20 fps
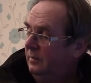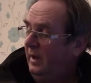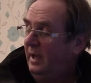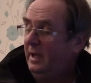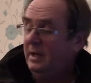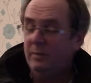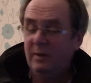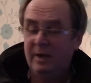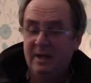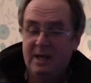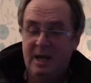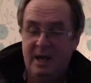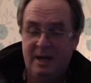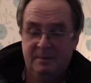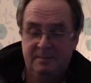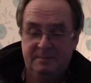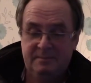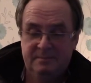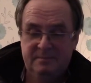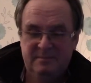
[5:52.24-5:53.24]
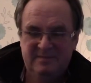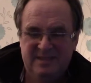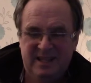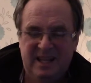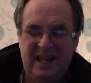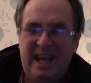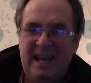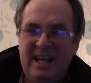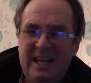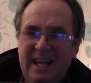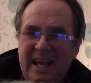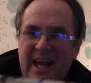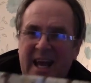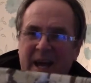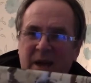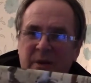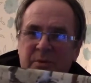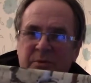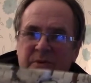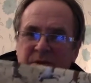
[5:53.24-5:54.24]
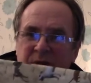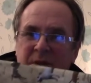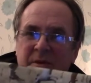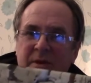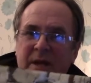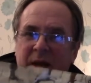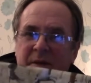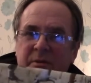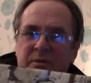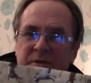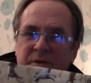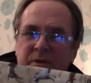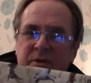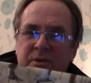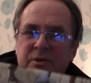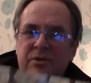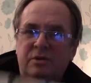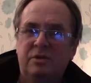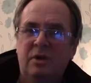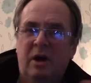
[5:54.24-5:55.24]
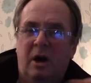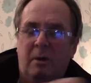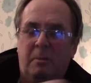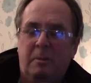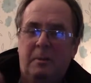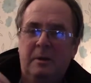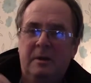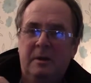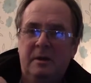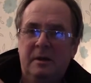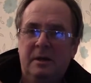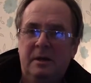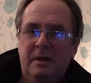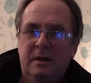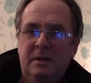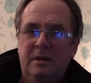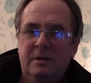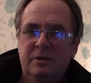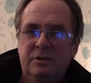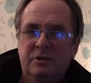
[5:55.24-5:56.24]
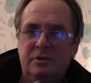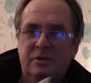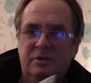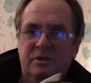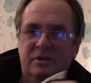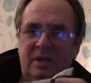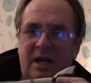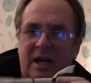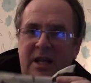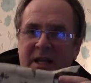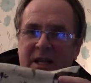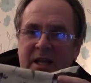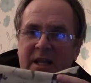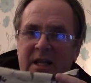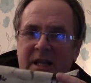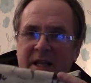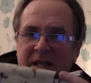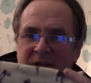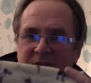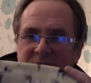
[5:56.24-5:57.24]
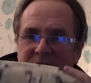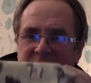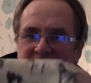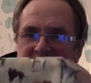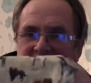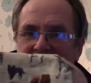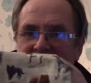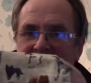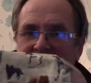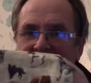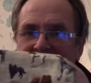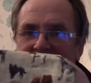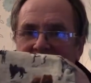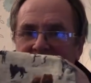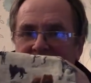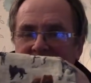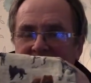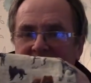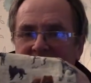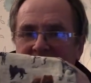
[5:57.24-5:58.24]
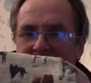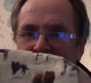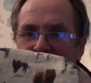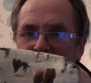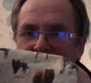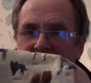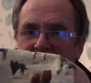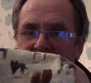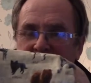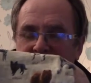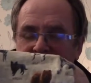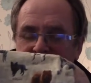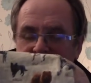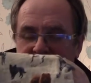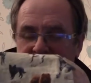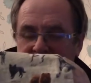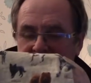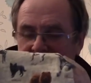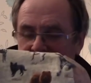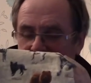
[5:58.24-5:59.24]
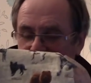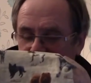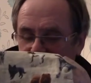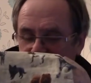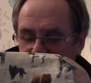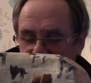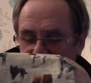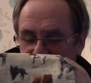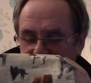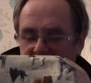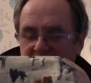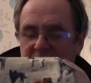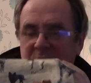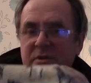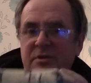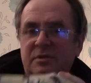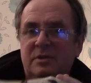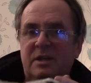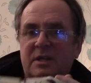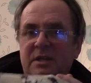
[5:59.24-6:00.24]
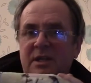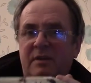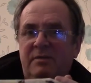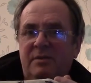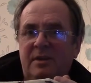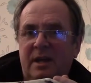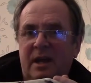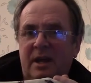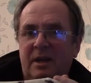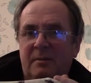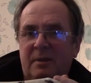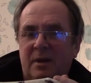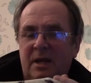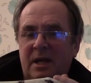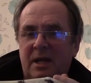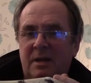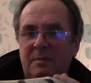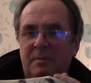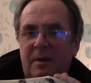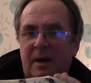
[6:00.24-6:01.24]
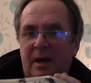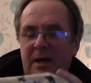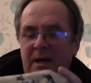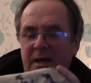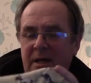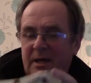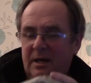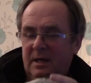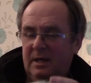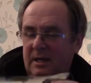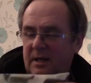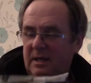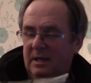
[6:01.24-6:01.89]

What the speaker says: Where do I get them? Well, any good outdoor shop should sell these in a multitude of colours. You can definitely get them on eBay.